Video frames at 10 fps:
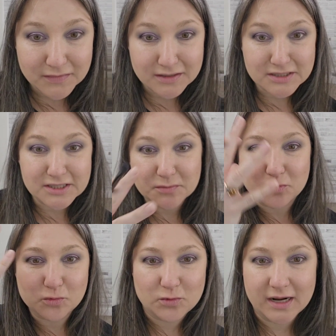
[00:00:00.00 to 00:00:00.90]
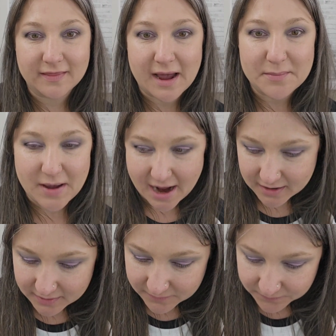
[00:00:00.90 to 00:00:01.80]
just to bring that
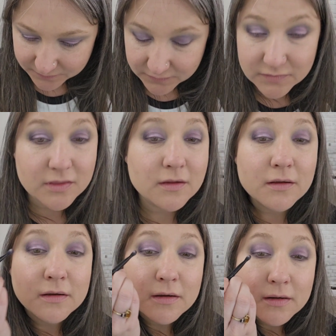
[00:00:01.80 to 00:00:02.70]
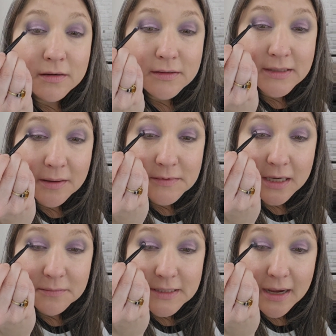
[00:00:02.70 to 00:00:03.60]
back. Tap,
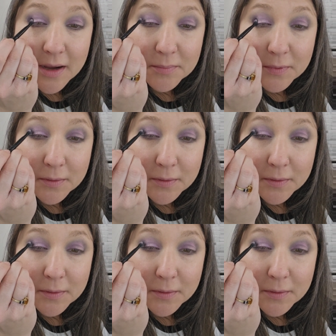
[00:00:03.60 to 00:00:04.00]
tap, tap,